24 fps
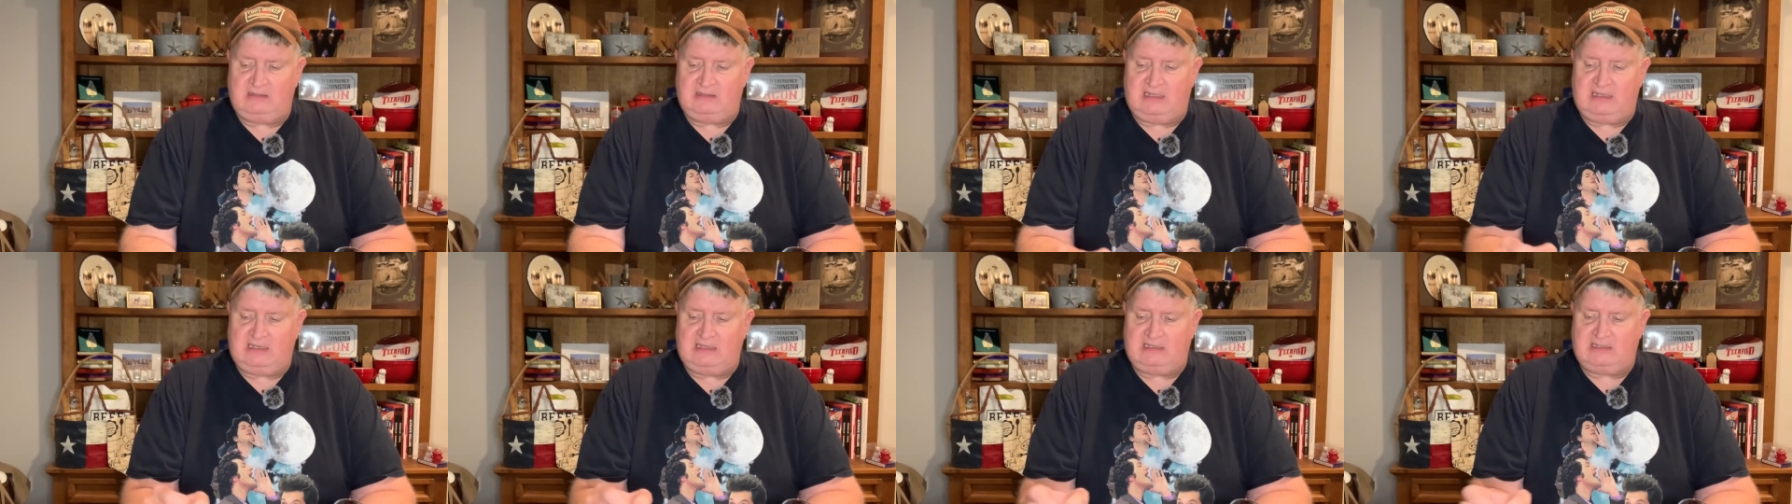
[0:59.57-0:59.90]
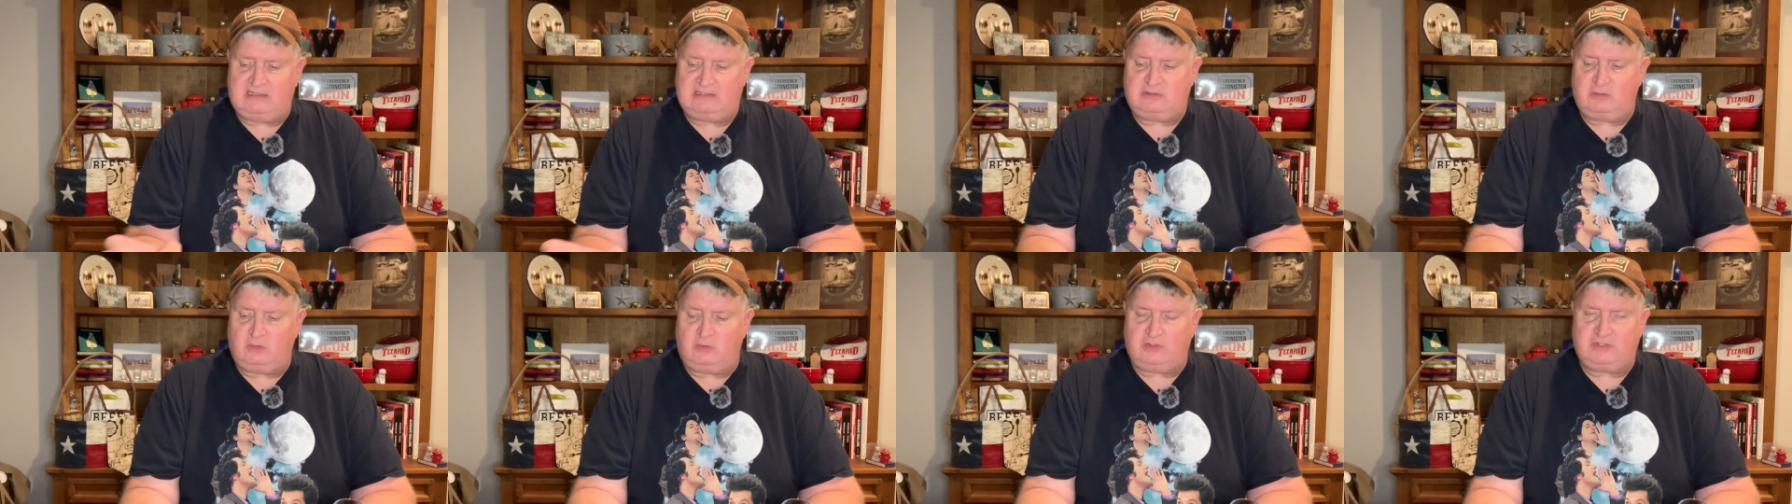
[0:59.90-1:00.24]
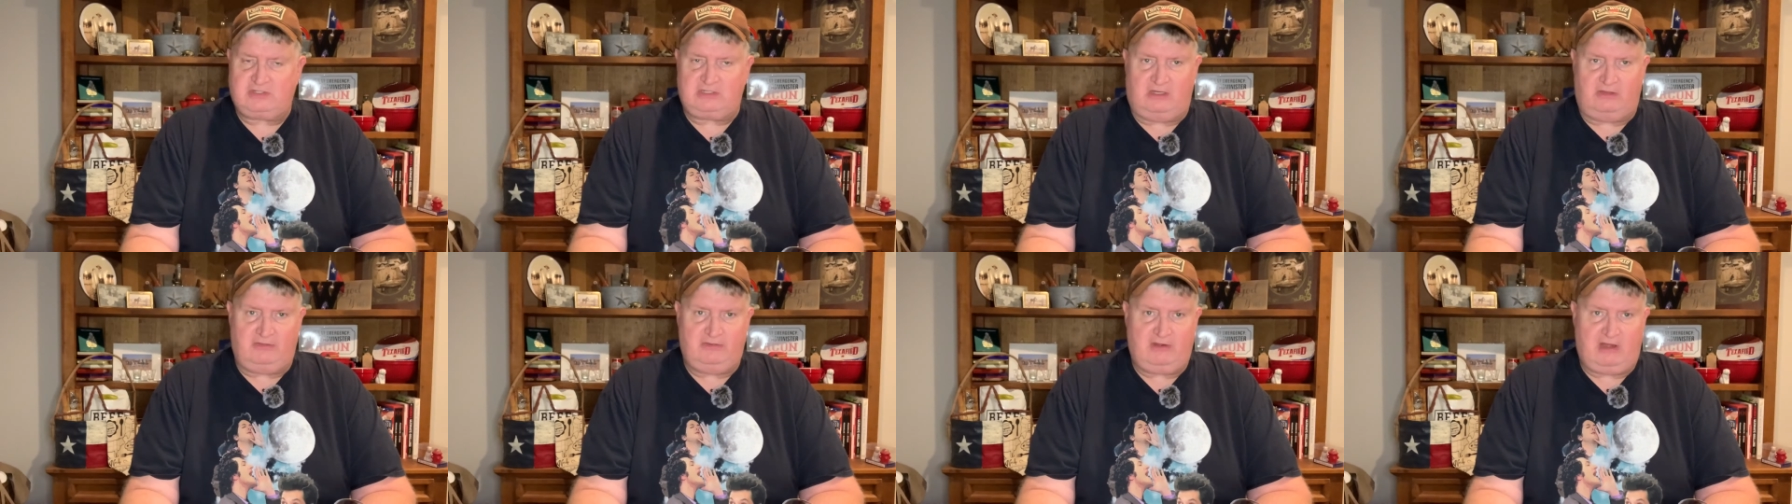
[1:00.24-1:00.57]
they source
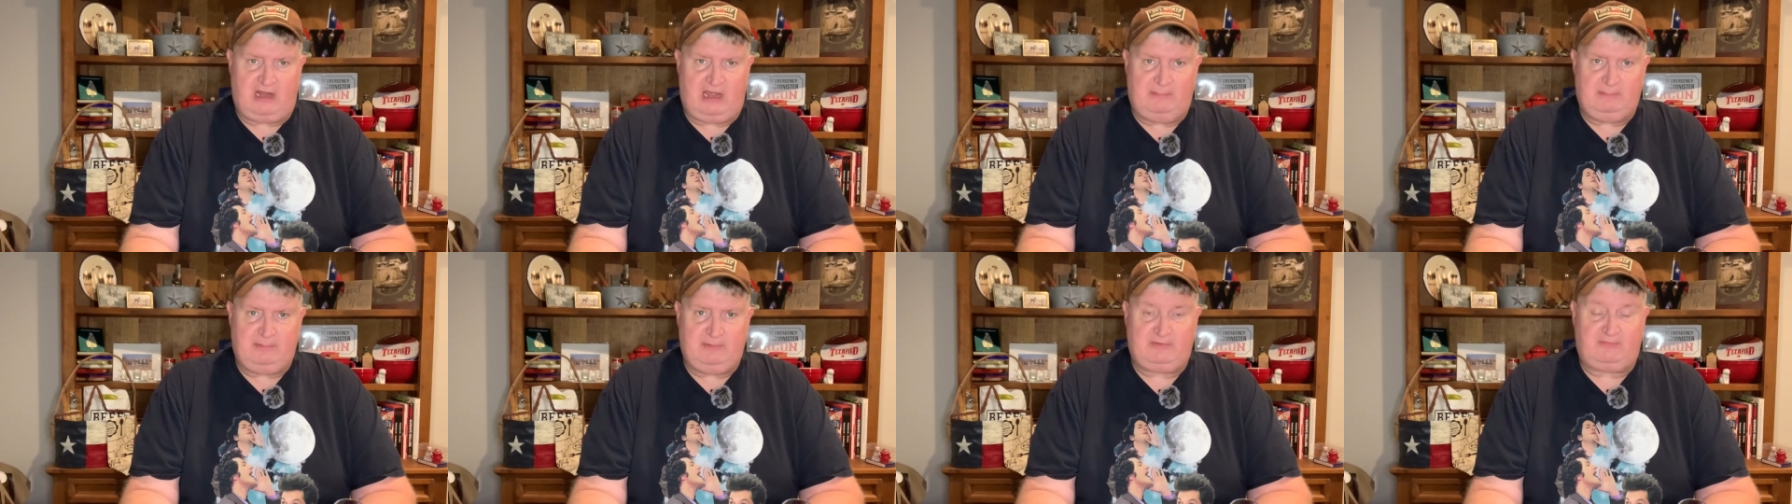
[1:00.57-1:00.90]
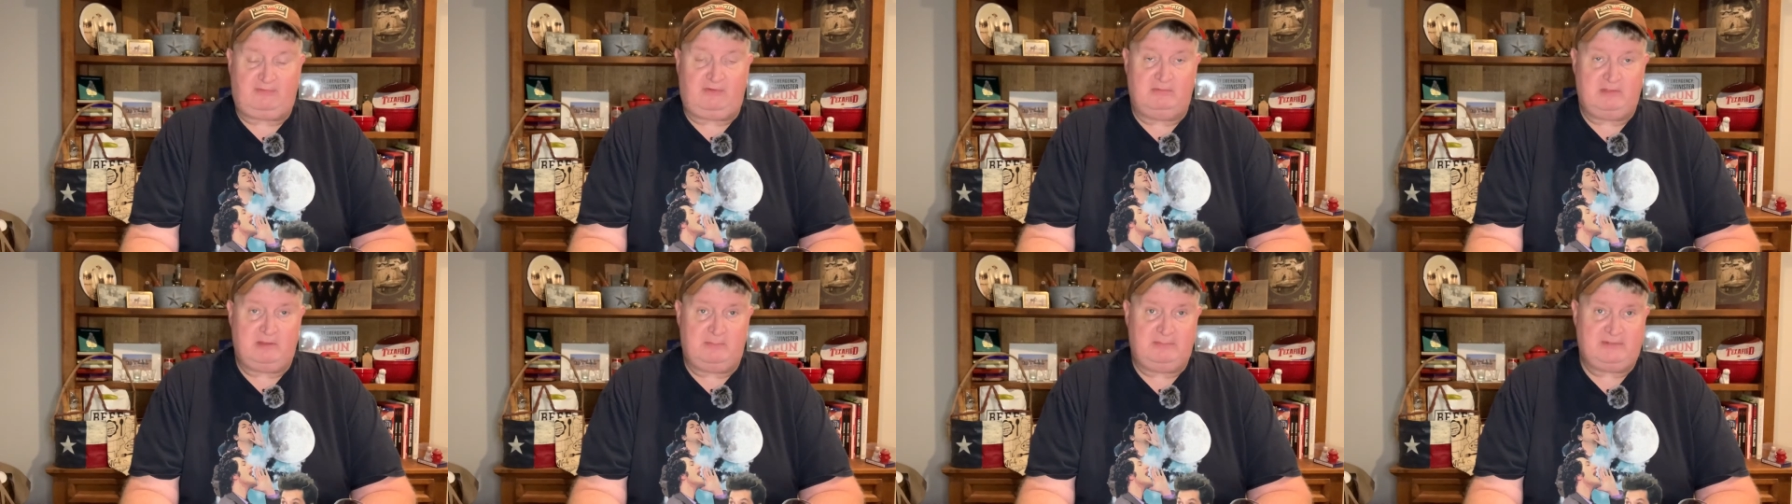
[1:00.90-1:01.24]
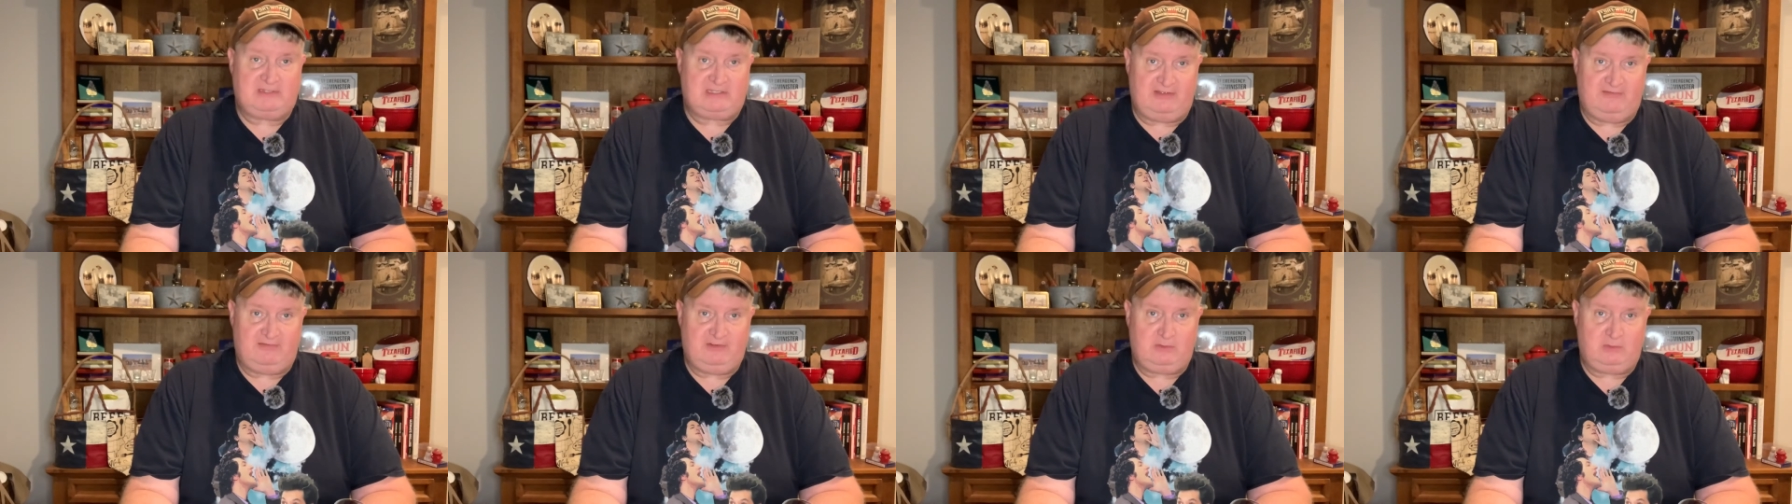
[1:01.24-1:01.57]
all their apples from the
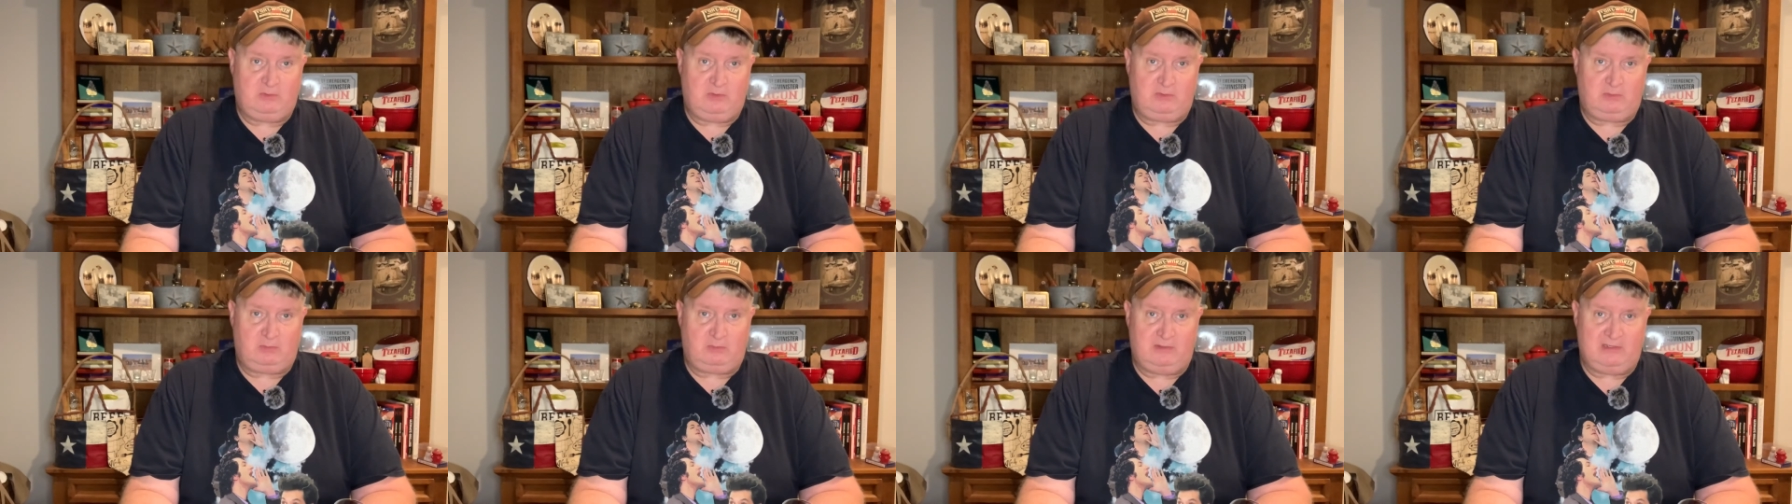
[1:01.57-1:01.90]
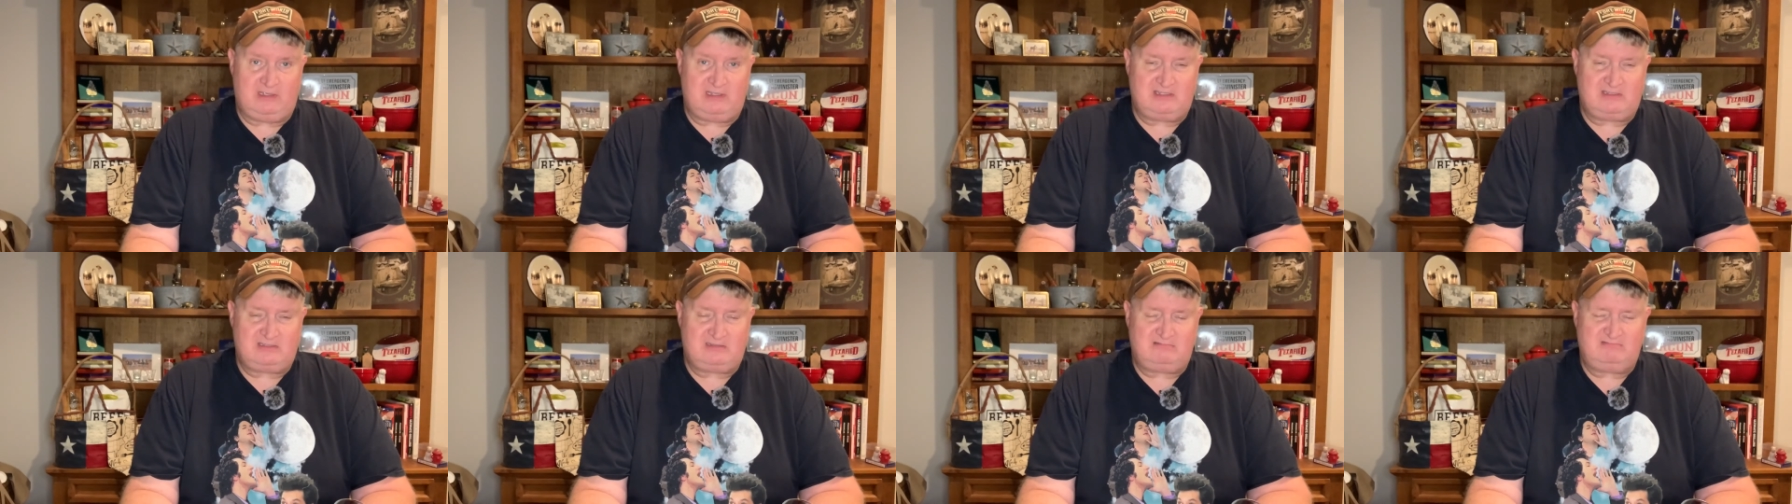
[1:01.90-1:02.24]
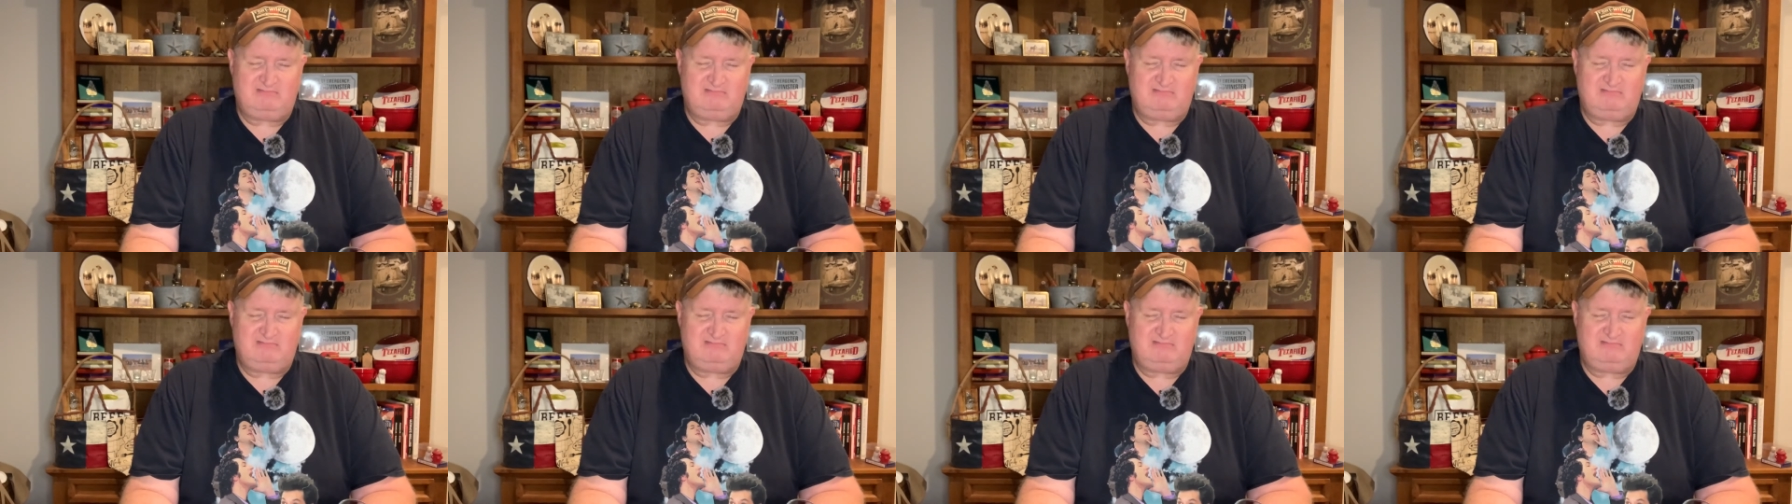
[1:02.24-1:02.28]
Pacific Northwest.